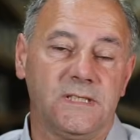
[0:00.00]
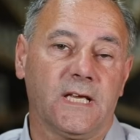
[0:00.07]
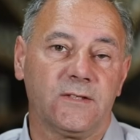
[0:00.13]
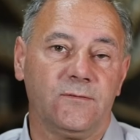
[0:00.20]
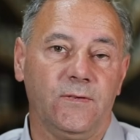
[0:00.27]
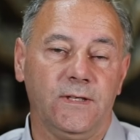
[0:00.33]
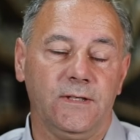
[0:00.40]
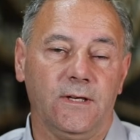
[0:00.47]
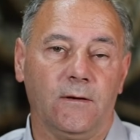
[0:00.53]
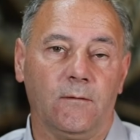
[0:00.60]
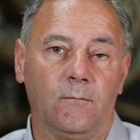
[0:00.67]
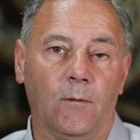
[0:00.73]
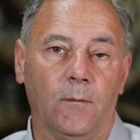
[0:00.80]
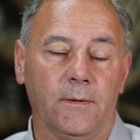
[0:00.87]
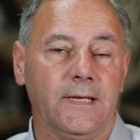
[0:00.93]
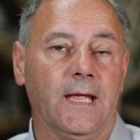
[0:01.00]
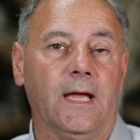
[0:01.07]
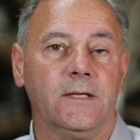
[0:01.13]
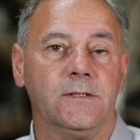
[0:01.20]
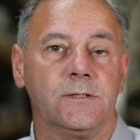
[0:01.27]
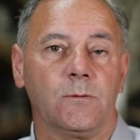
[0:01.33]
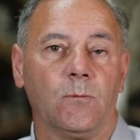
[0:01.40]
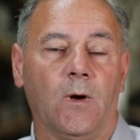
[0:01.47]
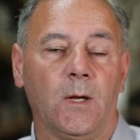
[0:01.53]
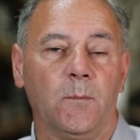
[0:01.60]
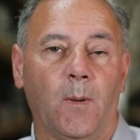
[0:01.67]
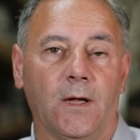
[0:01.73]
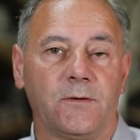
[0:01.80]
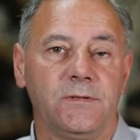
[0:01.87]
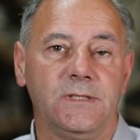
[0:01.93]
next video where we get into why
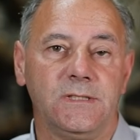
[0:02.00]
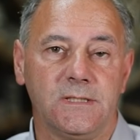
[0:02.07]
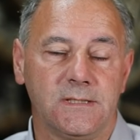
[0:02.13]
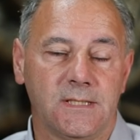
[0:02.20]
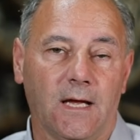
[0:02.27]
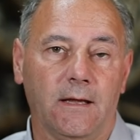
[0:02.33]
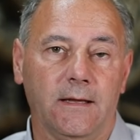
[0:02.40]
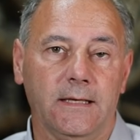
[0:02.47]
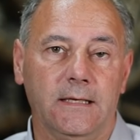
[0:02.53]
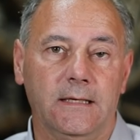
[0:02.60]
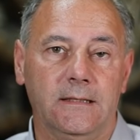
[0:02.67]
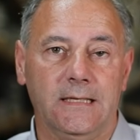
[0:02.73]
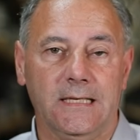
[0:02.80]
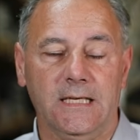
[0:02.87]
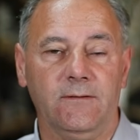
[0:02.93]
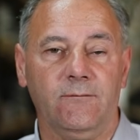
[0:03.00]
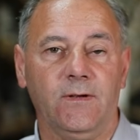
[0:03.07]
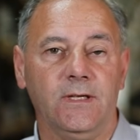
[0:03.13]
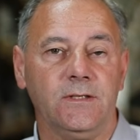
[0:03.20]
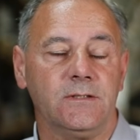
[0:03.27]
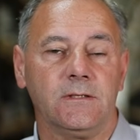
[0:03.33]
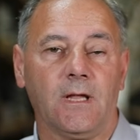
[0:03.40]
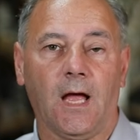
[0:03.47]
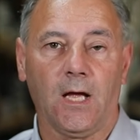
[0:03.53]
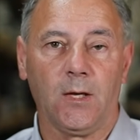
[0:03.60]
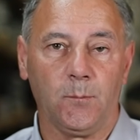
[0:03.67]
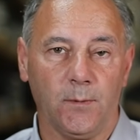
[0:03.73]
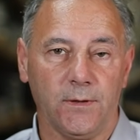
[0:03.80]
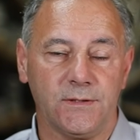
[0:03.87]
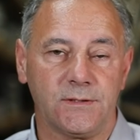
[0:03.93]
batteries are dying in EVs and
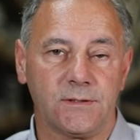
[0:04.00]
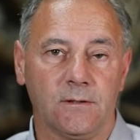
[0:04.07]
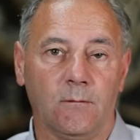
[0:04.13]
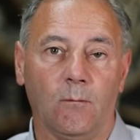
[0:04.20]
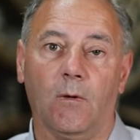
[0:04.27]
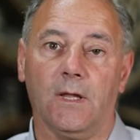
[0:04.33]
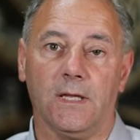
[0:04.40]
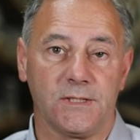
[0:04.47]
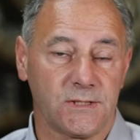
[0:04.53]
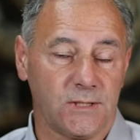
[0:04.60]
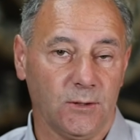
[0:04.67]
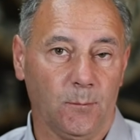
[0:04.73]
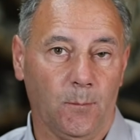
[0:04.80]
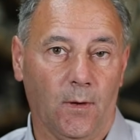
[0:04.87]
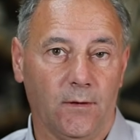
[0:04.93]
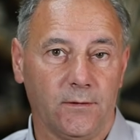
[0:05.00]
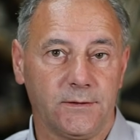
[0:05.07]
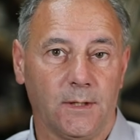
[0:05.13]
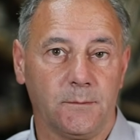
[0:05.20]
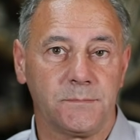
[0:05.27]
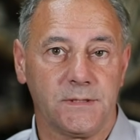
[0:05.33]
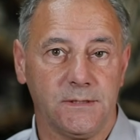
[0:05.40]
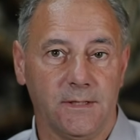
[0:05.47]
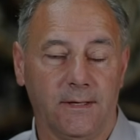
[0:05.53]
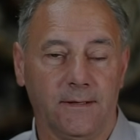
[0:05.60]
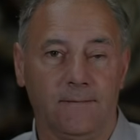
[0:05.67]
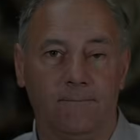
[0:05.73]
hybrids where they're still parked up today.